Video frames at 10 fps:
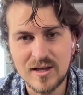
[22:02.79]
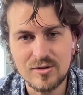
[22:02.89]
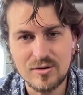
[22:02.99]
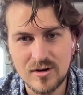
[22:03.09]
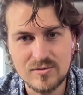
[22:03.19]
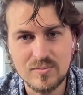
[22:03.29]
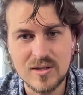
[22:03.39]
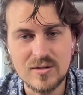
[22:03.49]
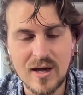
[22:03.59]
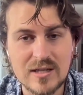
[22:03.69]
you don't have to
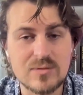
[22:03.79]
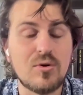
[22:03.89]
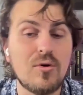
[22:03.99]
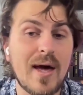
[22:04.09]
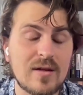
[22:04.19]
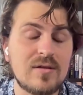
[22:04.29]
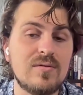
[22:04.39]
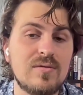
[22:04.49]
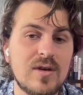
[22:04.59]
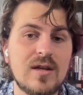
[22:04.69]
be as
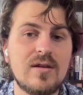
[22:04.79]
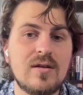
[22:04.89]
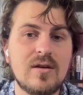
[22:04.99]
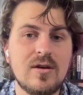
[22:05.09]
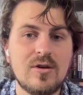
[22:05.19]
proactive in